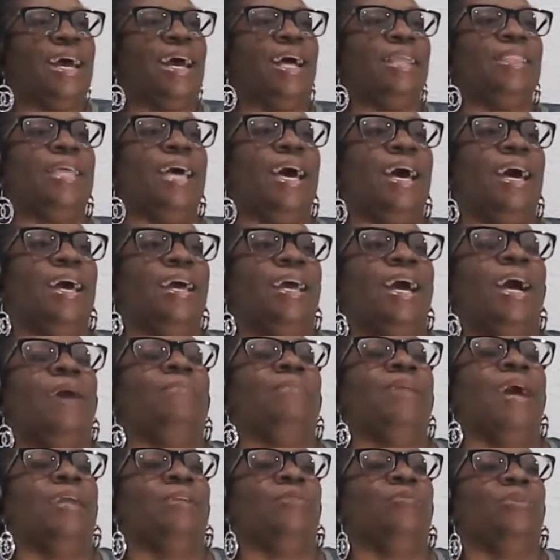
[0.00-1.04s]
and that
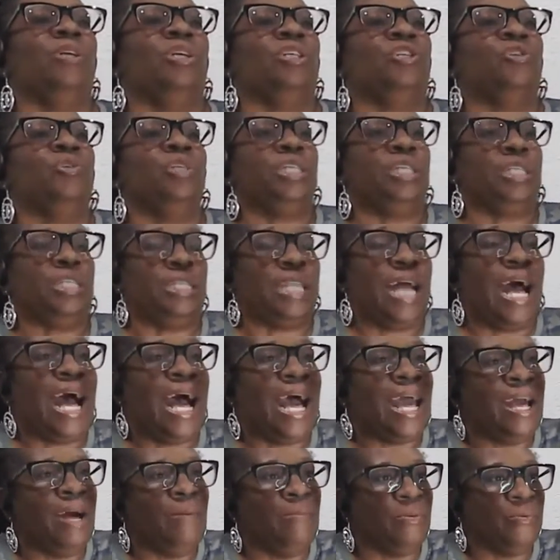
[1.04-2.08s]
I'm not a real Christian.
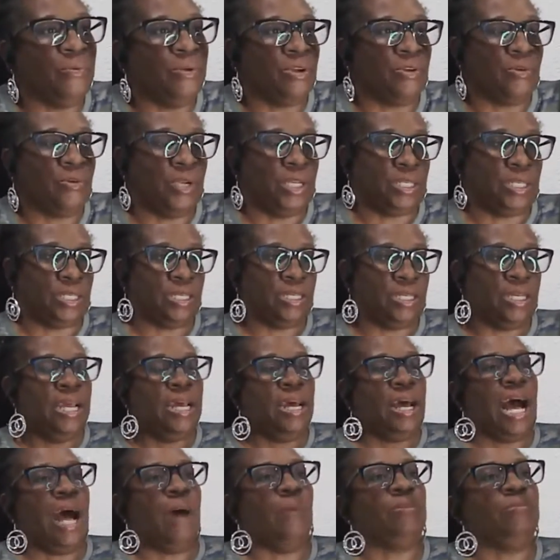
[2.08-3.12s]
I am a real Christian.
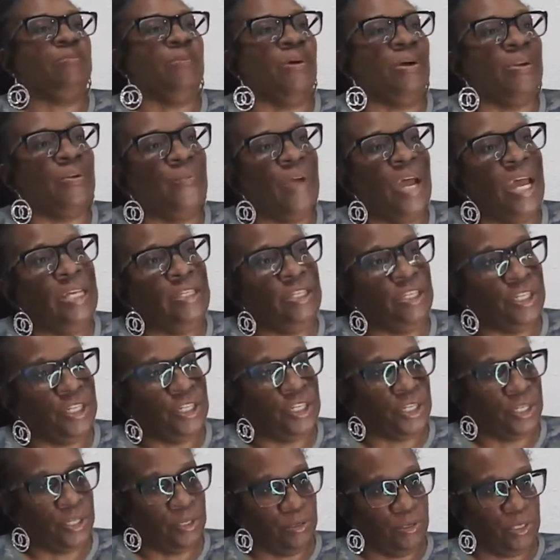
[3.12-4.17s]
I was born and raised in
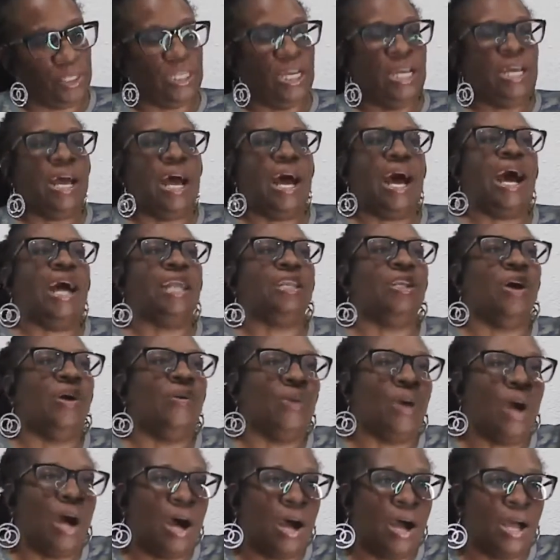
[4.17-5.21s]
the church. I
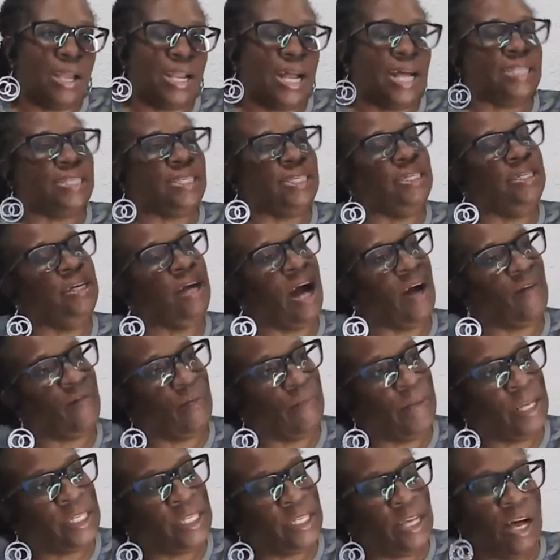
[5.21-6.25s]
know God. I seek God for
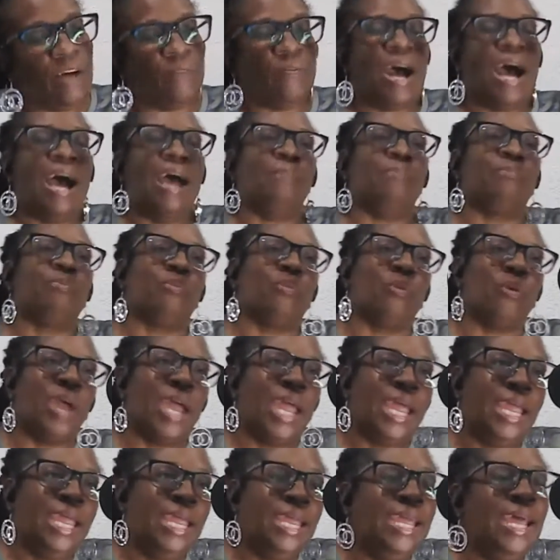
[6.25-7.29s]
myself. I
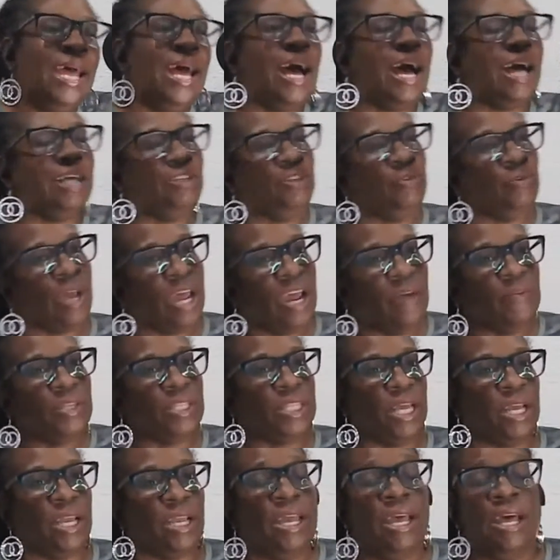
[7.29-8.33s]
pray. I do
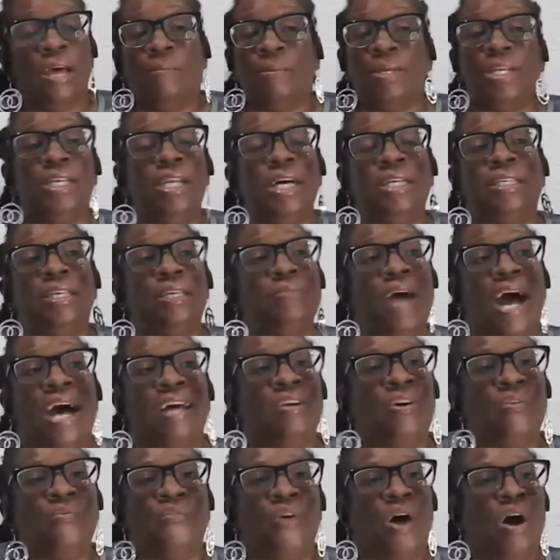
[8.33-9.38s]
everything. But I
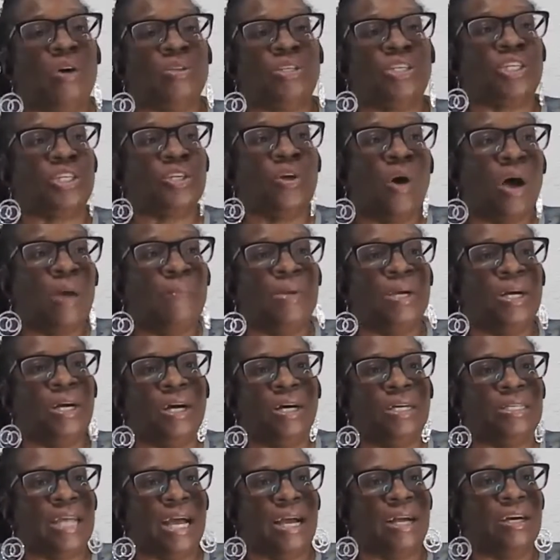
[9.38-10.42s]
don't fall short
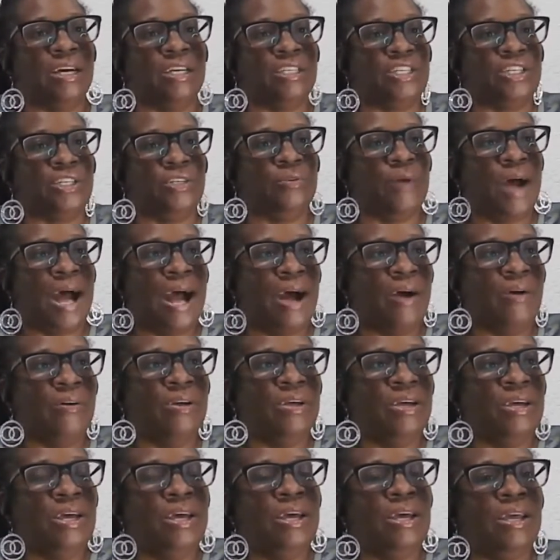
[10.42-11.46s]
because I cussed you out.
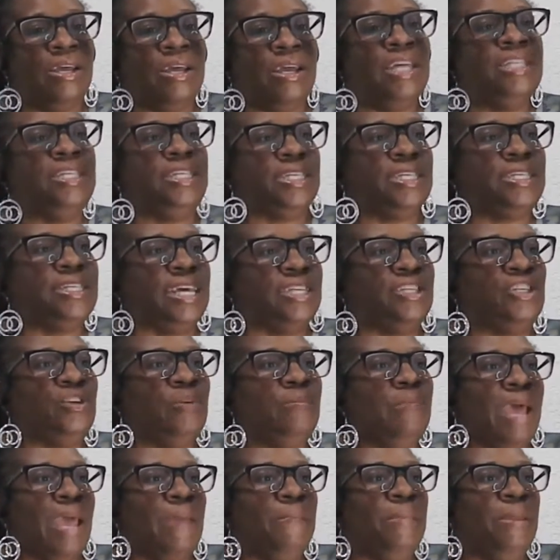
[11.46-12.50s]
It's just that
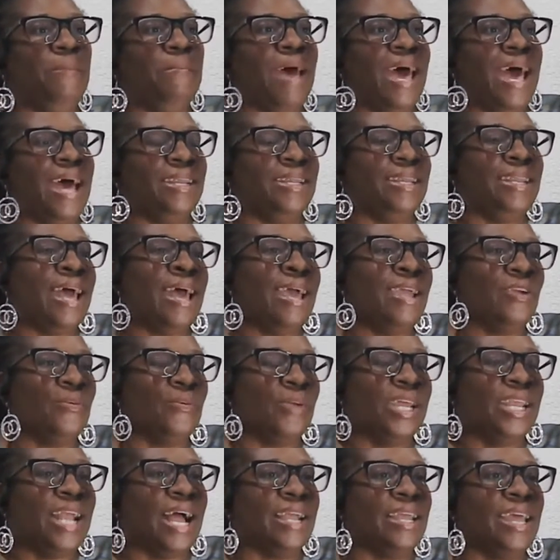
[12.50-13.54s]
you made me mad and
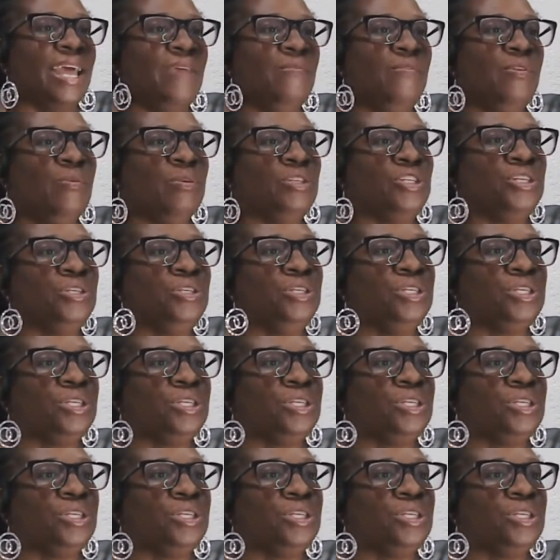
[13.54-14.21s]
angry, and I gave you what you